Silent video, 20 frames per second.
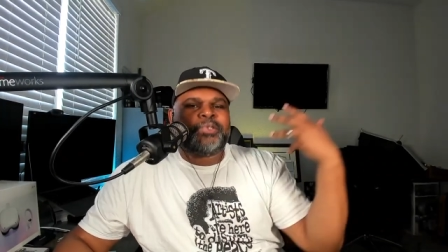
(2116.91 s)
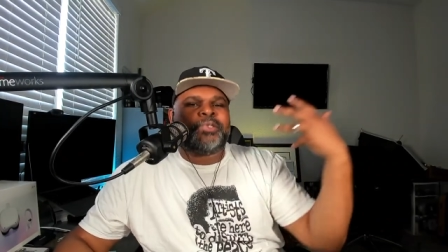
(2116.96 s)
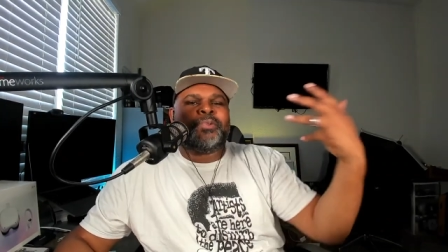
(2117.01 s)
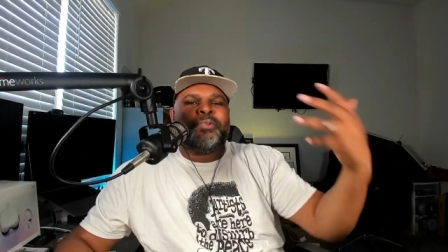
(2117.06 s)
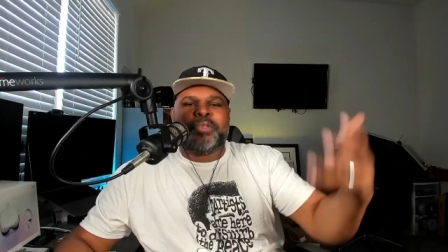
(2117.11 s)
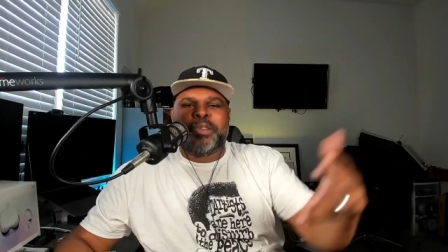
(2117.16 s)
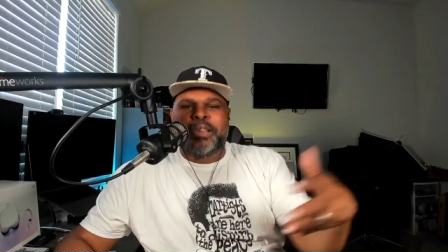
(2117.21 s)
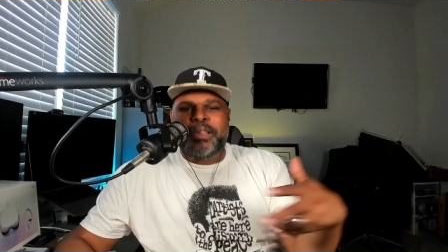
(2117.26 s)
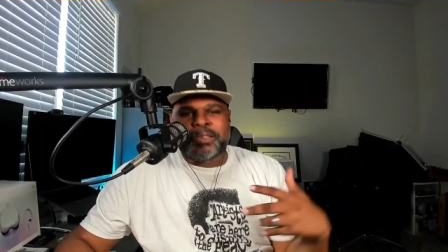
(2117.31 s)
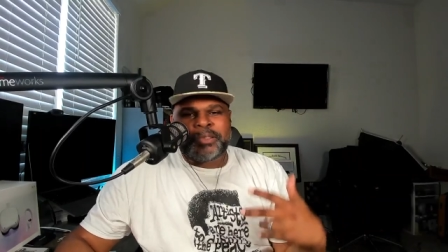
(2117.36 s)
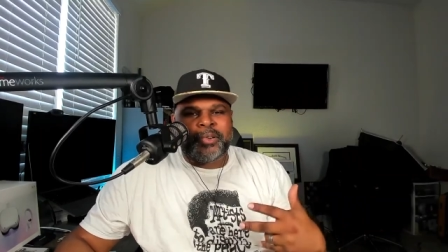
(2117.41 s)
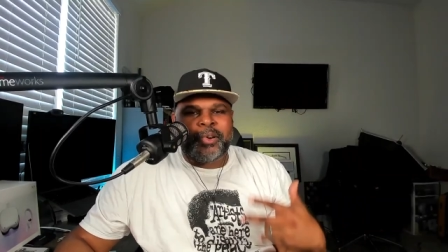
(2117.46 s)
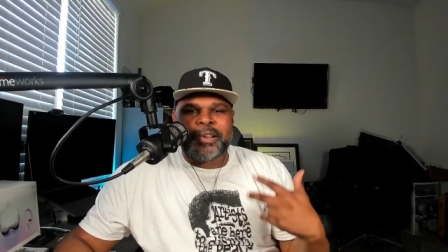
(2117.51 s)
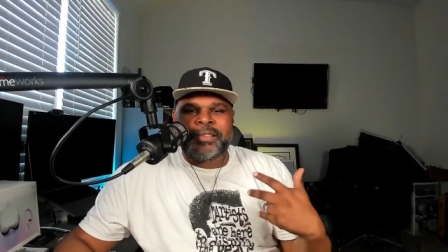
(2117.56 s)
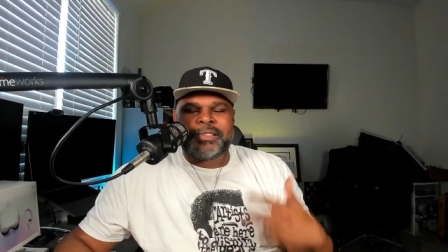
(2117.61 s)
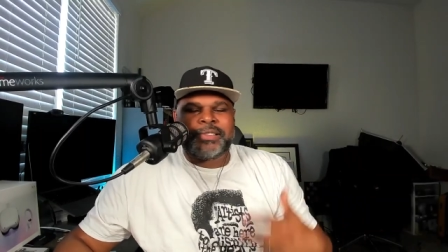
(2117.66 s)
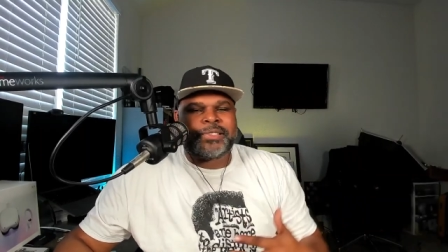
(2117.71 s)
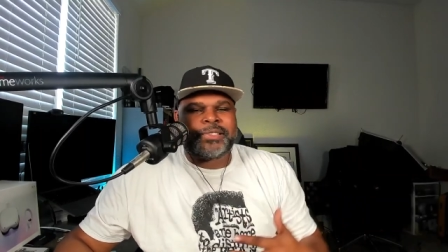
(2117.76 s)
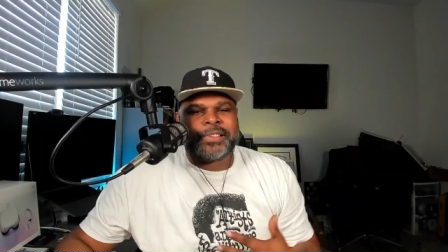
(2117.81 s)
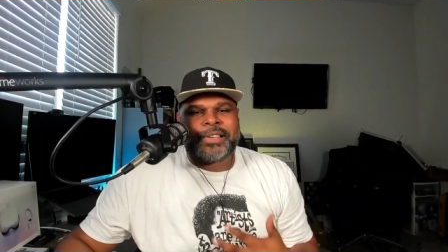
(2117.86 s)
some
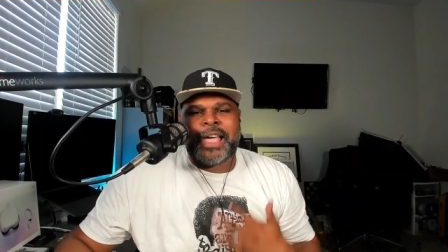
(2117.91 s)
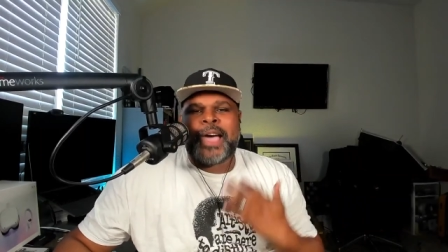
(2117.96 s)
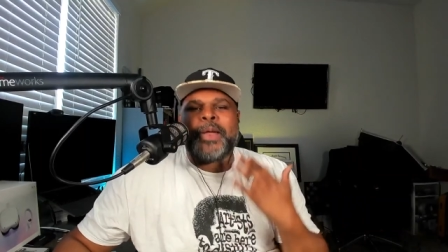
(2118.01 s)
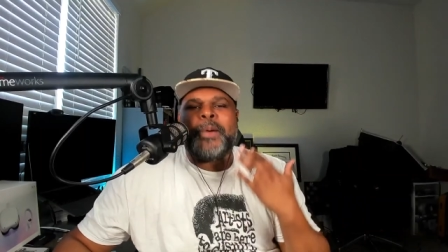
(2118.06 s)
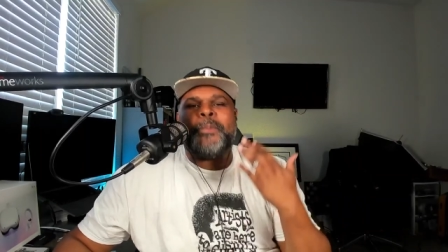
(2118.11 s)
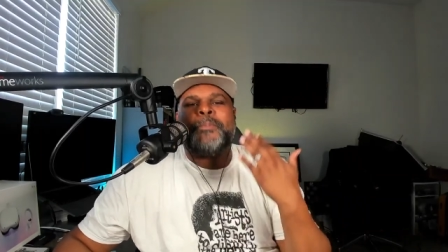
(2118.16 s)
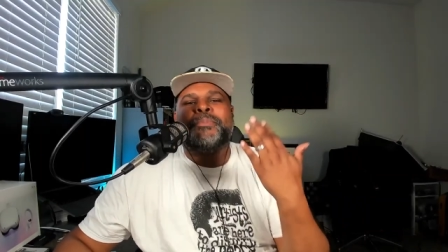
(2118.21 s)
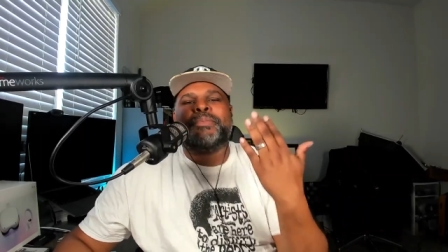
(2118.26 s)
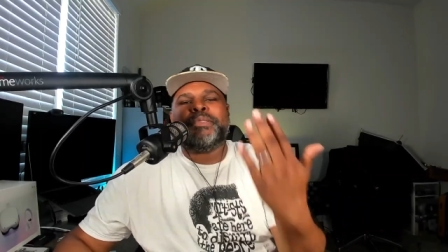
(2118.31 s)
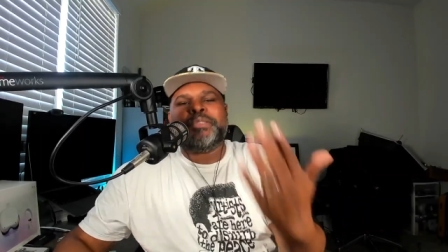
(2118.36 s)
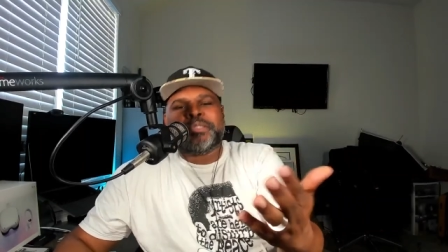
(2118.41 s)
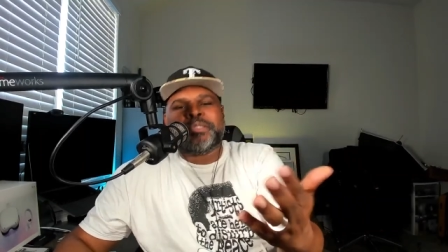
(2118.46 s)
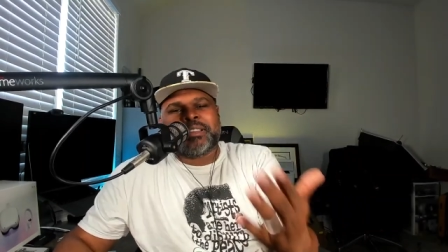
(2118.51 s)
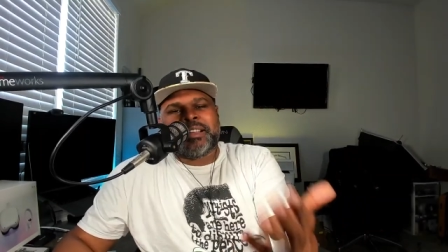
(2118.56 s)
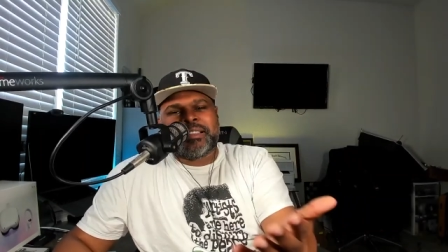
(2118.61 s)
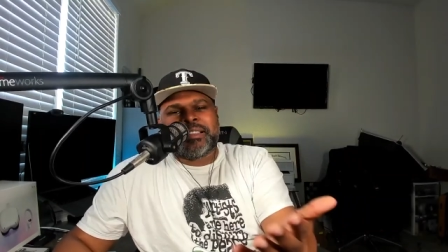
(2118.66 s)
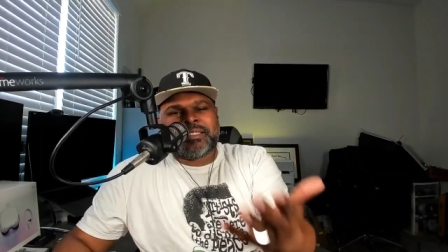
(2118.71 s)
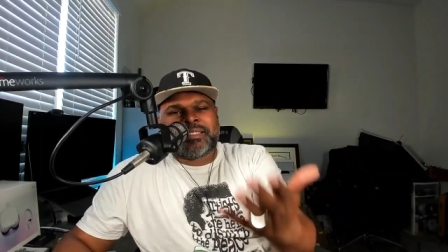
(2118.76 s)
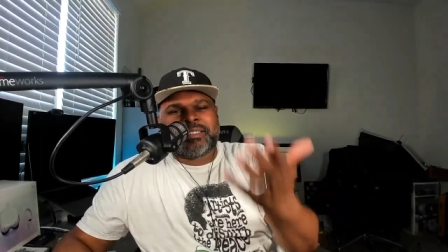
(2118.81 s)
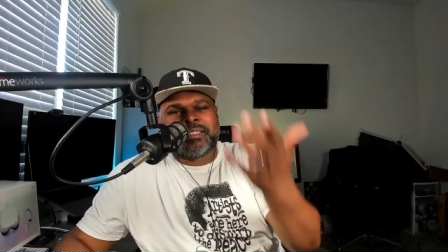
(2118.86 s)
resources to kind of push
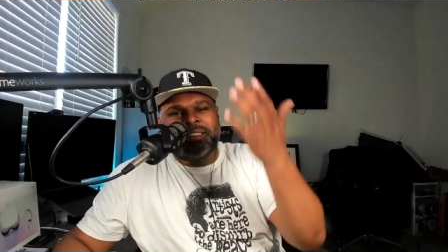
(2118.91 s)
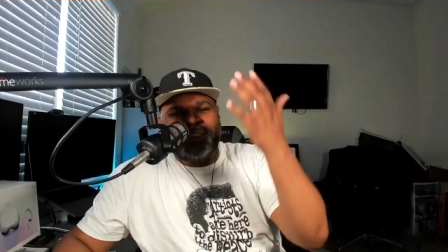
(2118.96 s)
us